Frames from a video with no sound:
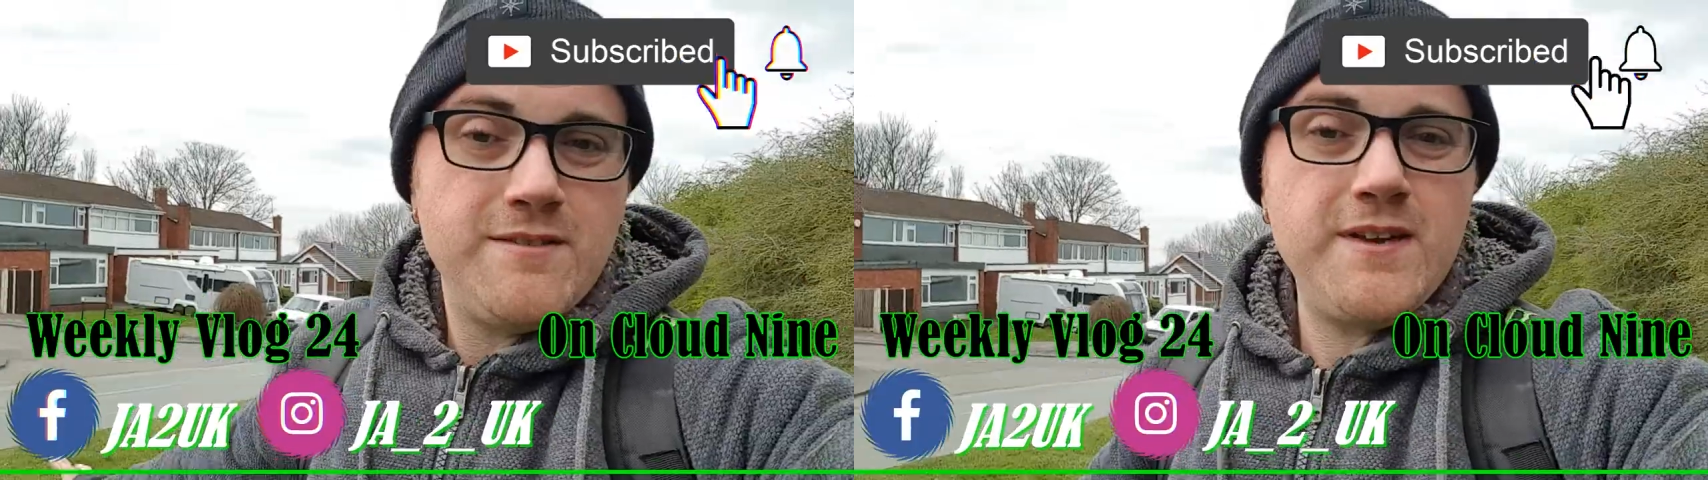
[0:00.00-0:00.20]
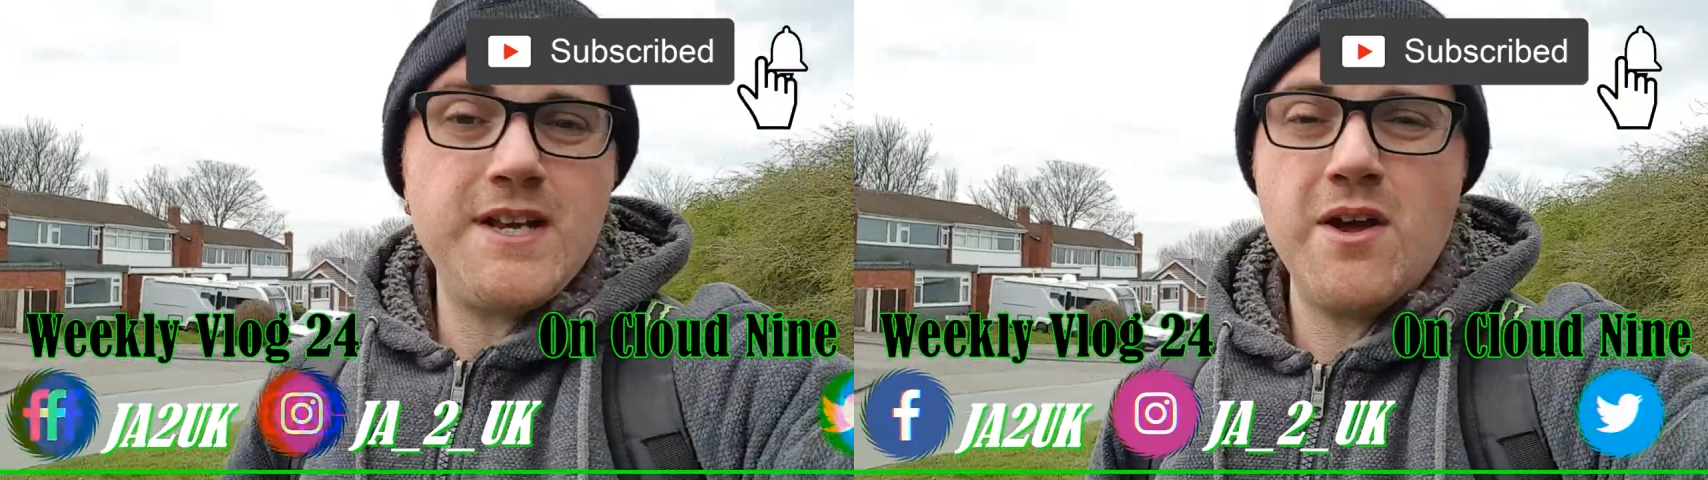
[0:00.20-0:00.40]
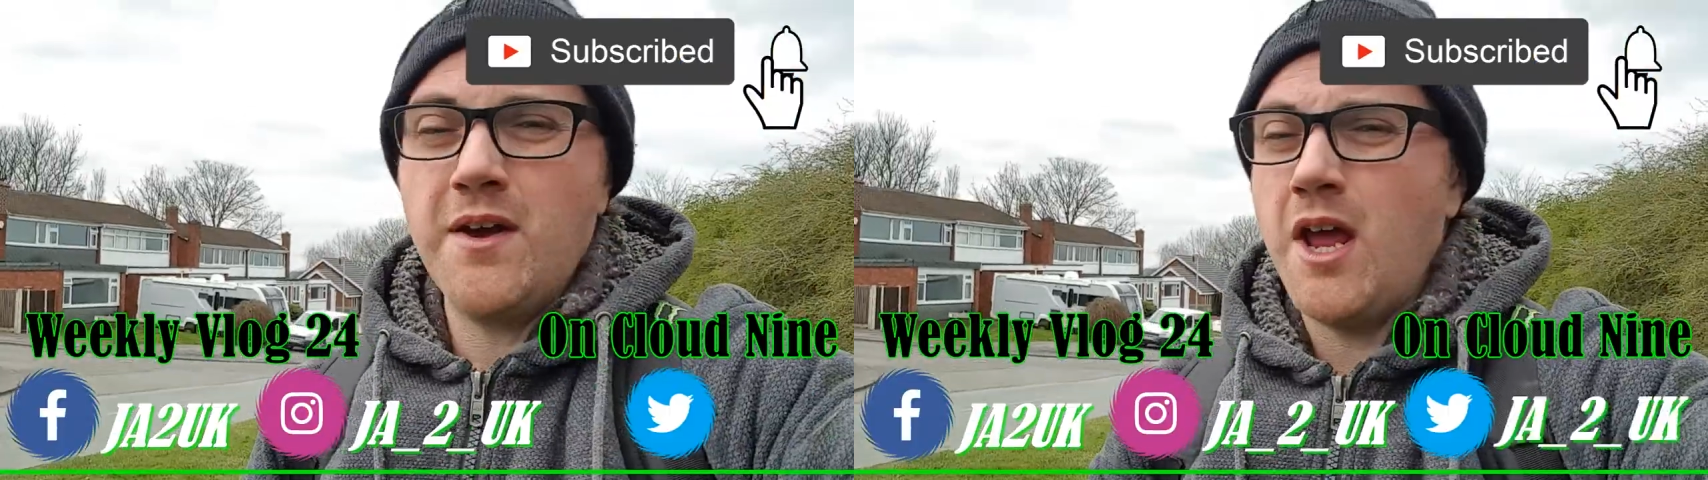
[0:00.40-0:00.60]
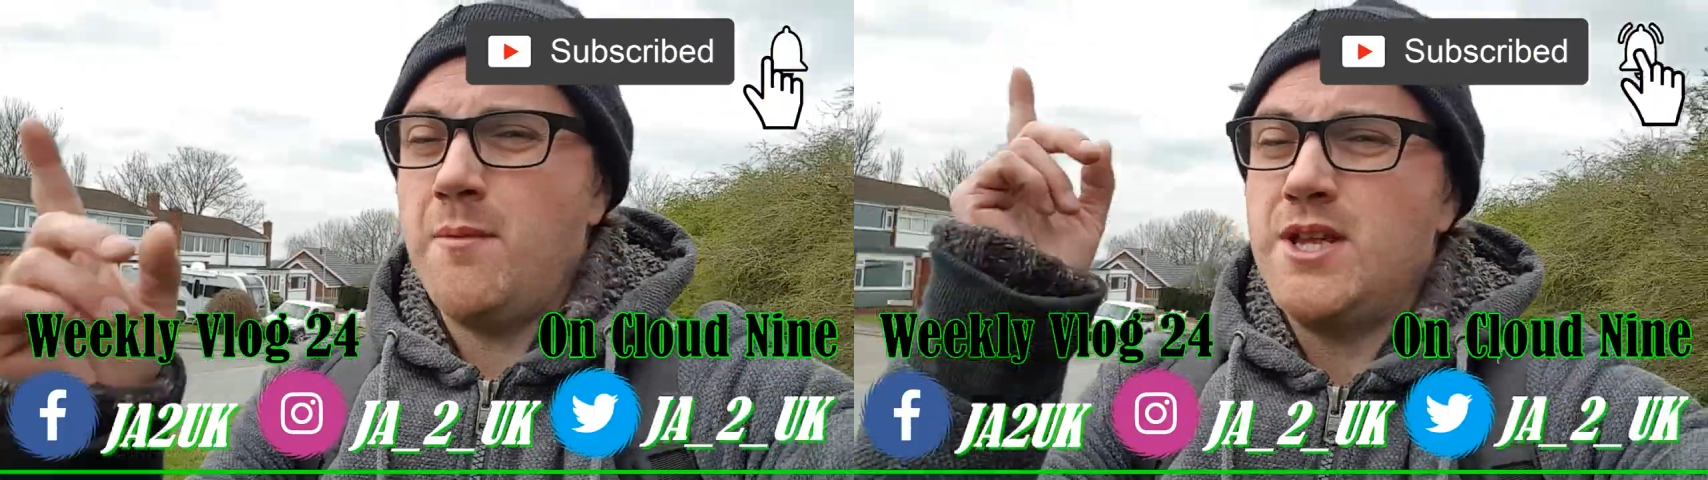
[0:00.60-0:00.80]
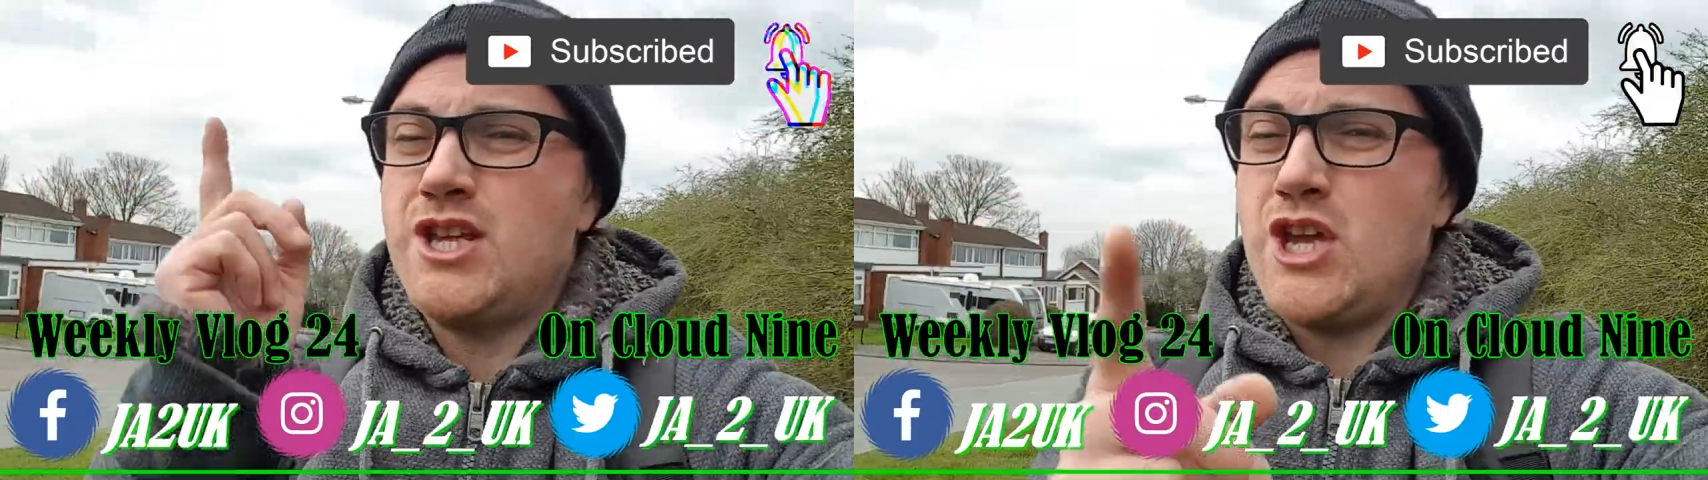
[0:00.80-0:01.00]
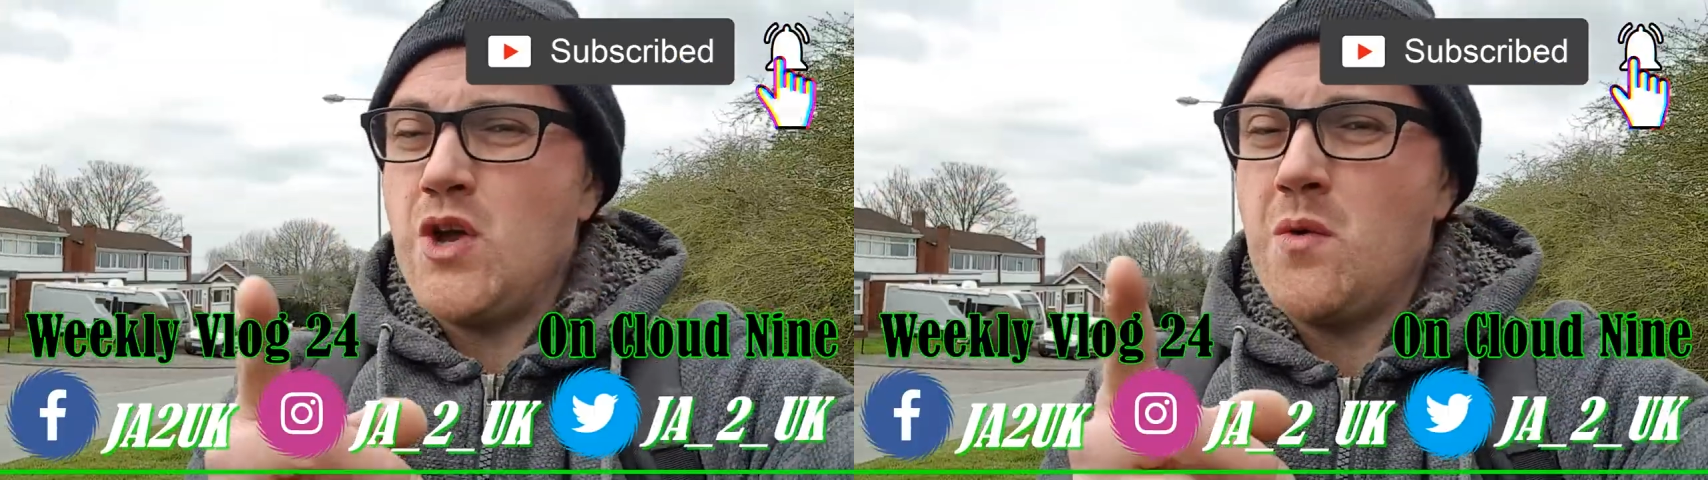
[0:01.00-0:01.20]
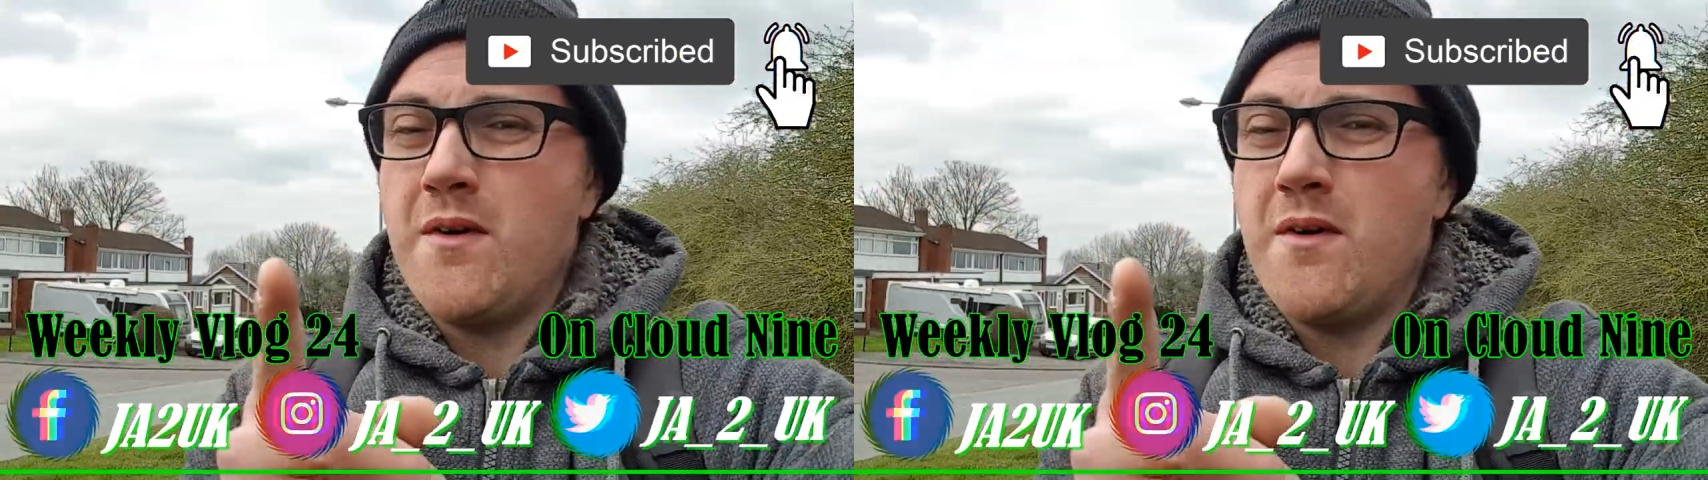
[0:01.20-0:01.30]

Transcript: the video, and I hope that you